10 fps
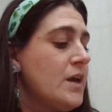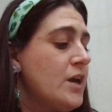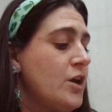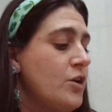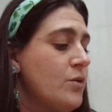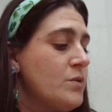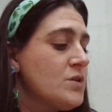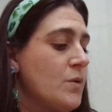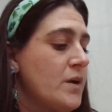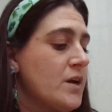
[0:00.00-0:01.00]
He knew it was
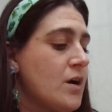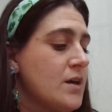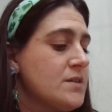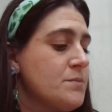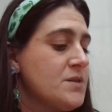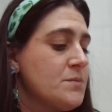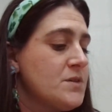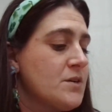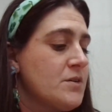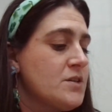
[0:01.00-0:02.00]
going to cause him some
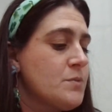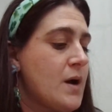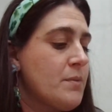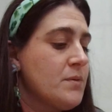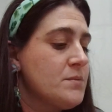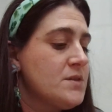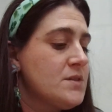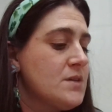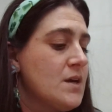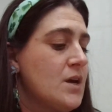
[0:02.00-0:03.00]
serious problems.